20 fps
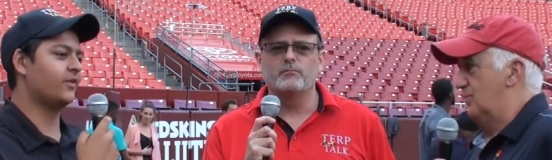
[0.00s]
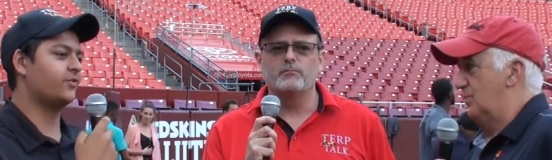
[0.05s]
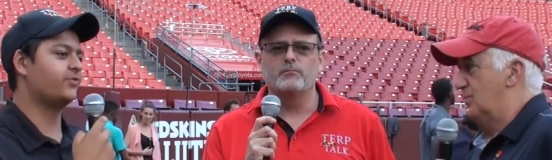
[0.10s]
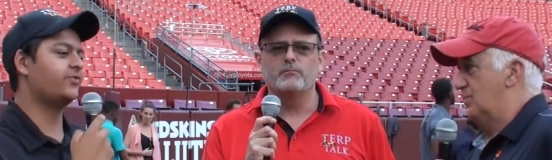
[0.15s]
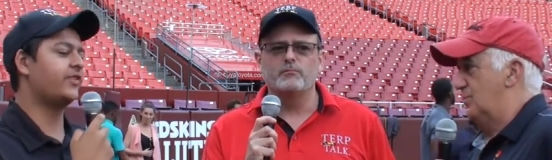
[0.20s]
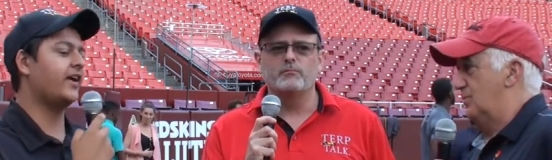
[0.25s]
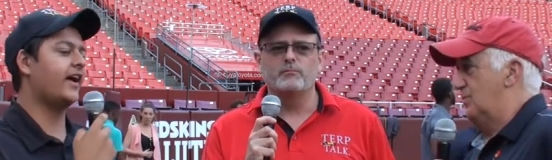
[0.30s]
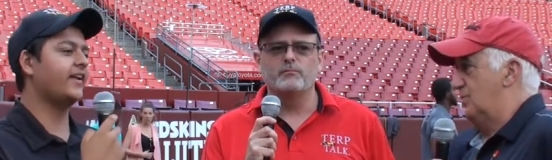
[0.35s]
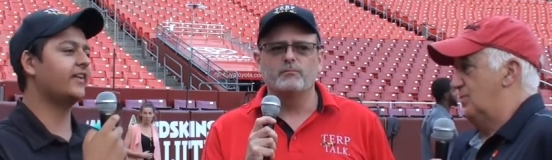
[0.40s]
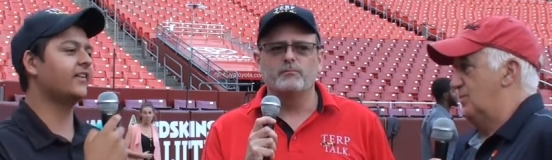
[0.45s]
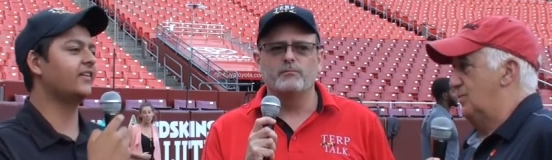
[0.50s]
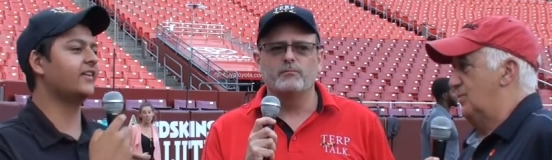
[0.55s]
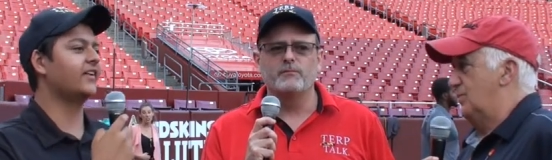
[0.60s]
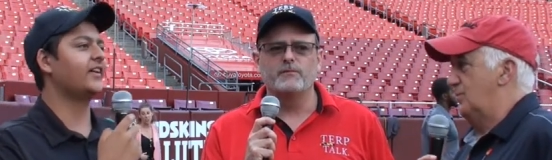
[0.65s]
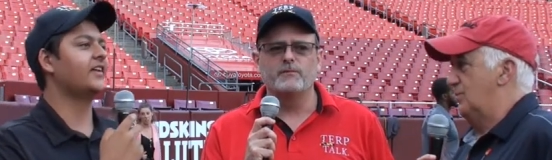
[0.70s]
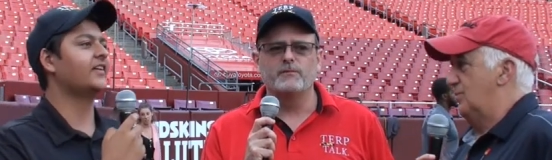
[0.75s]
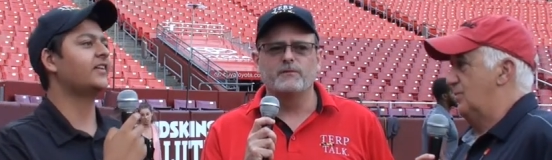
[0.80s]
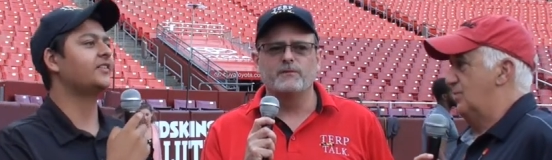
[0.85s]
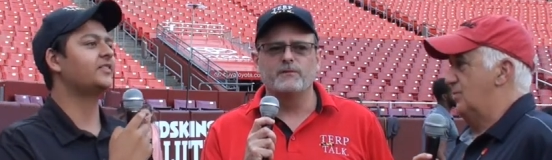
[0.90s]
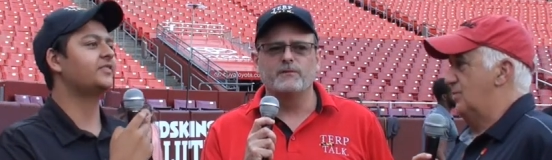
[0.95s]

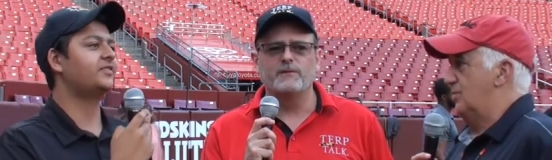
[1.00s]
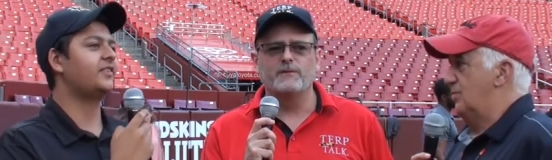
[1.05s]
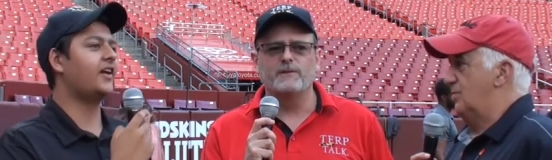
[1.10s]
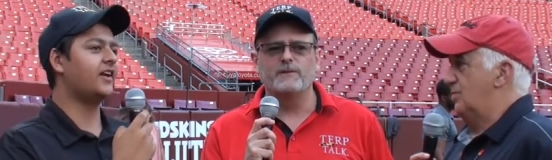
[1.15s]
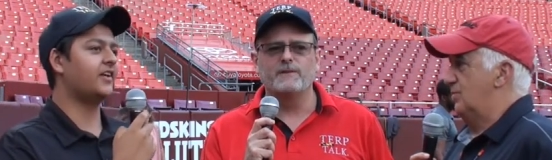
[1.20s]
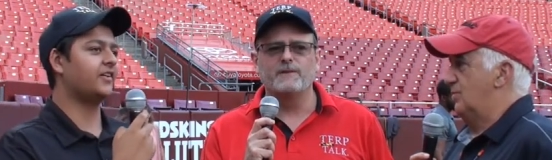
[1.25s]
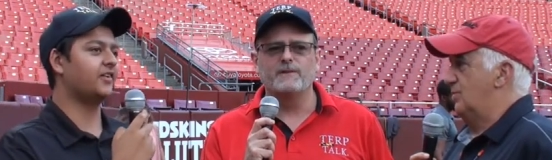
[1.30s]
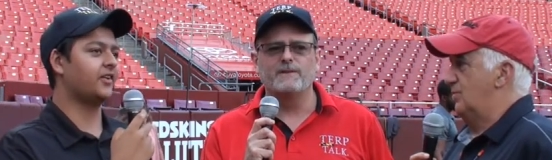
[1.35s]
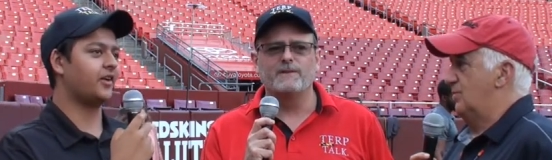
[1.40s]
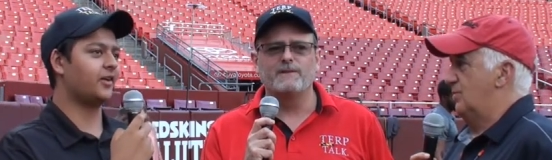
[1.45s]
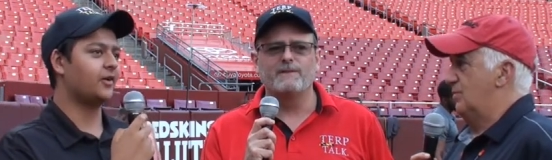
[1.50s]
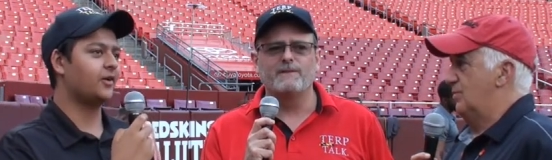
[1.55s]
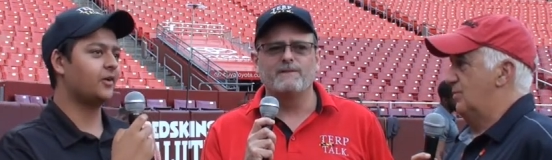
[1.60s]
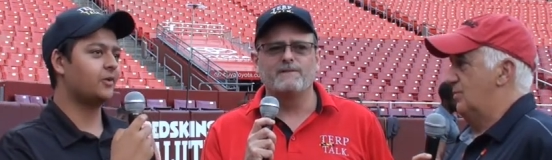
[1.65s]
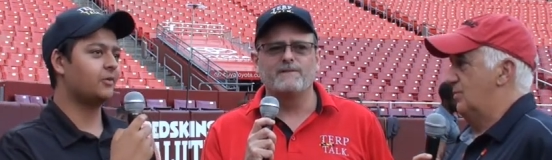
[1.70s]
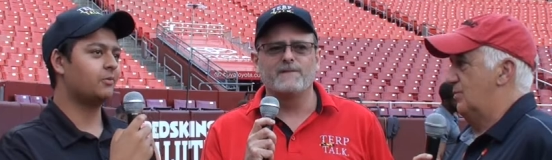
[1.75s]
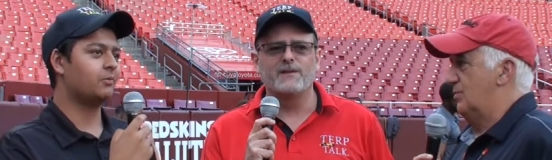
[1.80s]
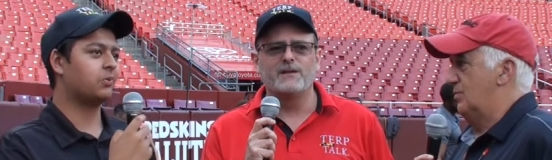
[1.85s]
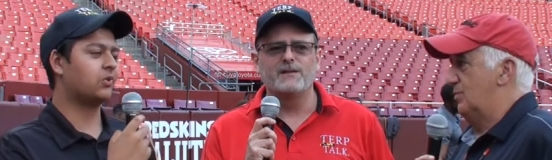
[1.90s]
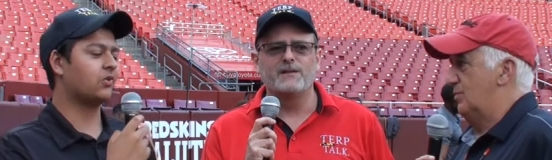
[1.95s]
Speaker 1: finally, finally,
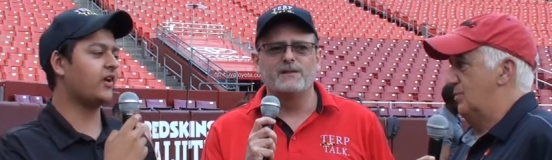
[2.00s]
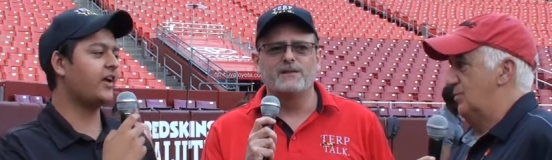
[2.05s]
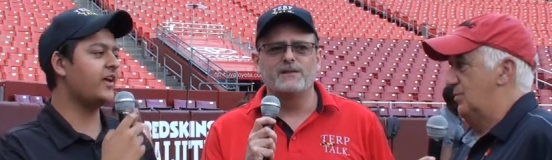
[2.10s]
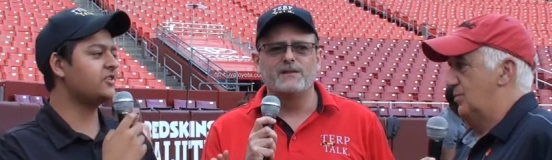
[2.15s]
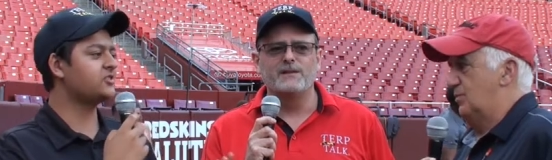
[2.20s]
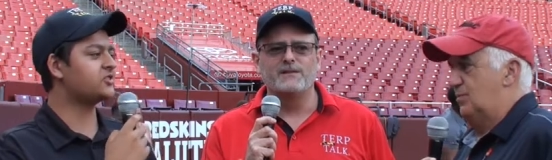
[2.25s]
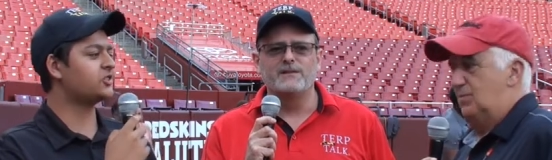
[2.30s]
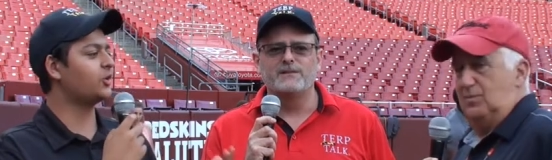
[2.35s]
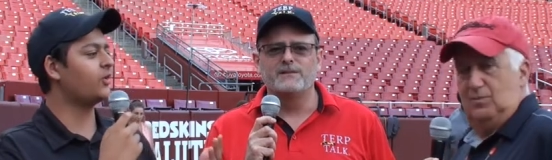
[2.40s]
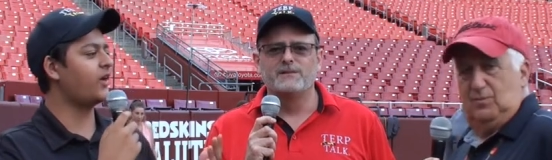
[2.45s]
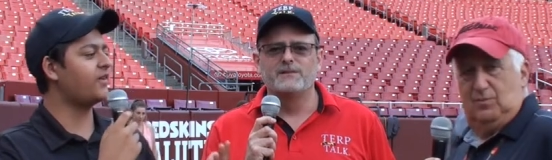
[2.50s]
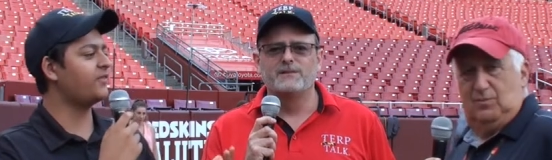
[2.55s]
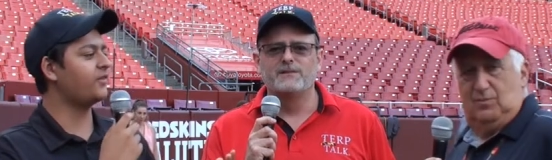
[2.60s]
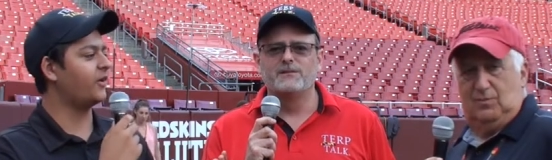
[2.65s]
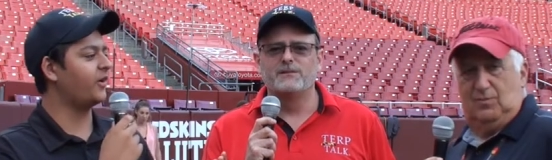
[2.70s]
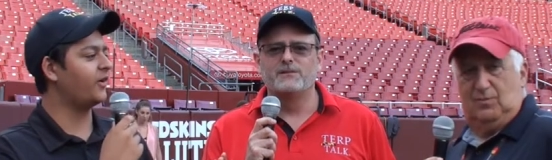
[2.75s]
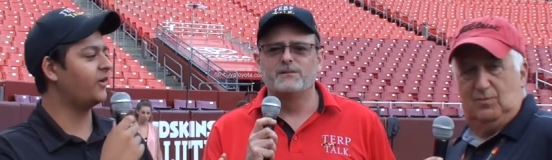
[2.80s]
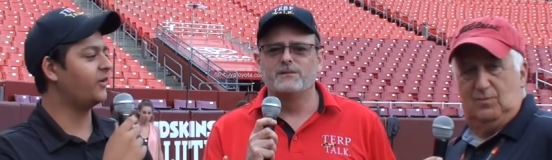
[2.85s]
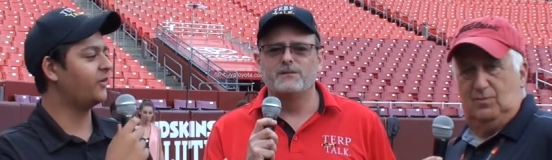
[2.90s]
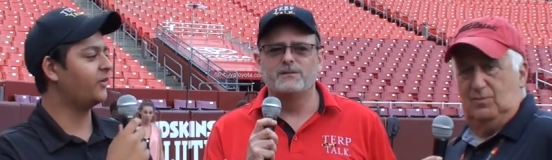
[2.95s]
praise
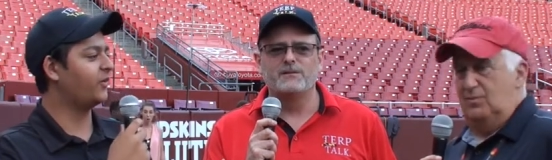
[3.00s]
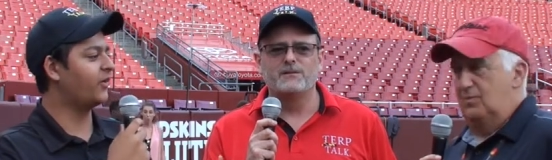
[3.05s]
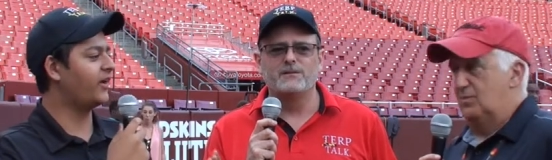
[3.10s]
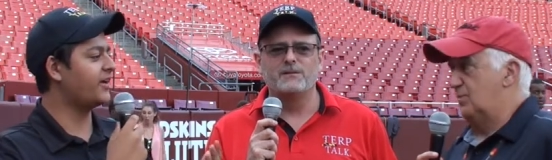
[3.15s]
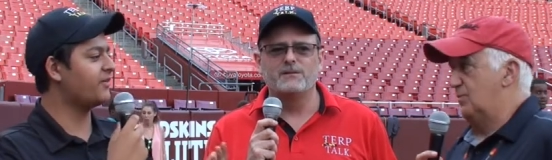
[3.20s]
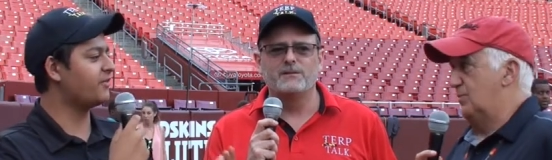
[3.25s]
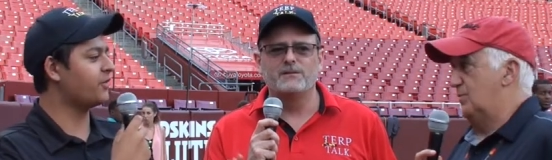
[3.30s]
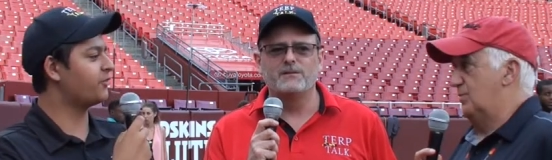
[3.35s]
whoever, whatever